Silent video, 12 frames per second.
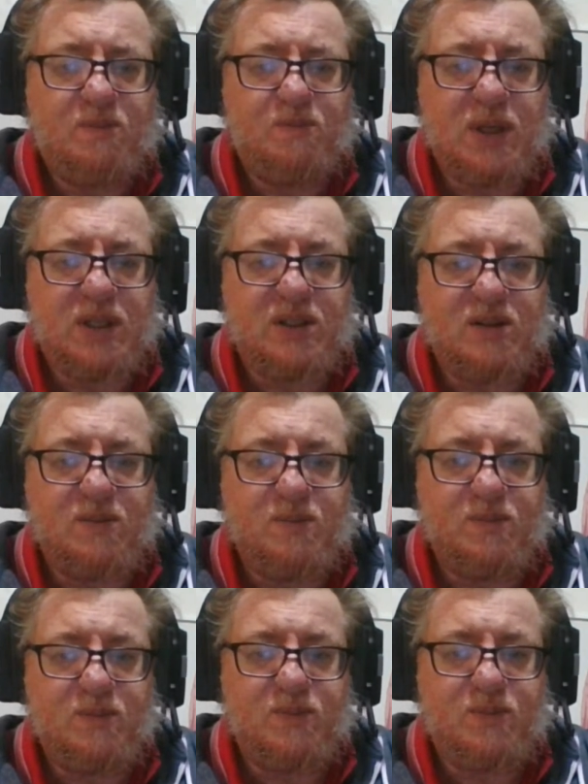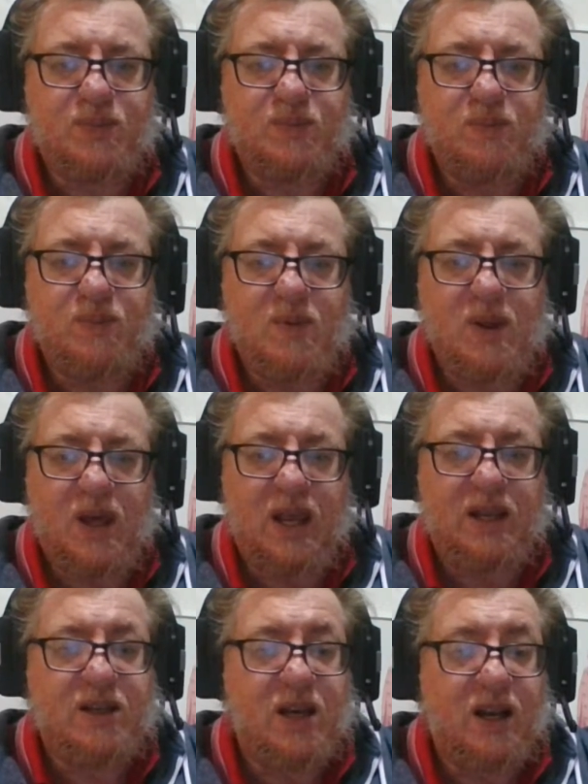But
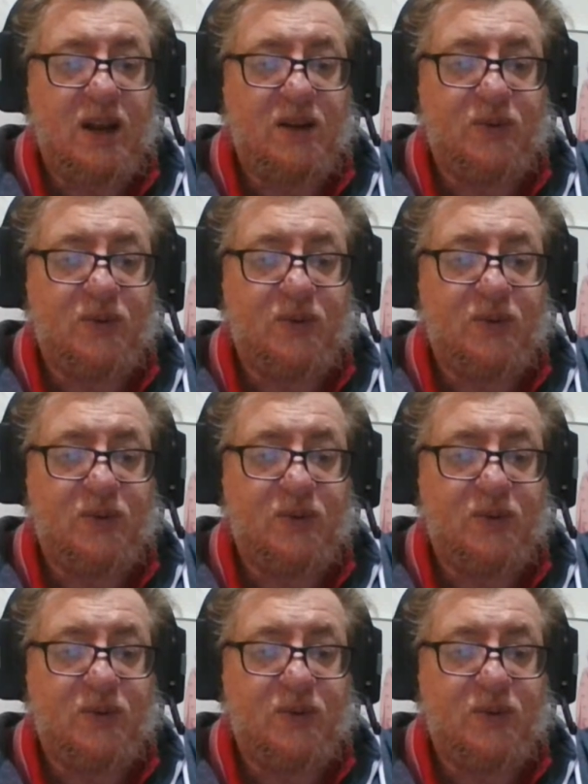ain't cut out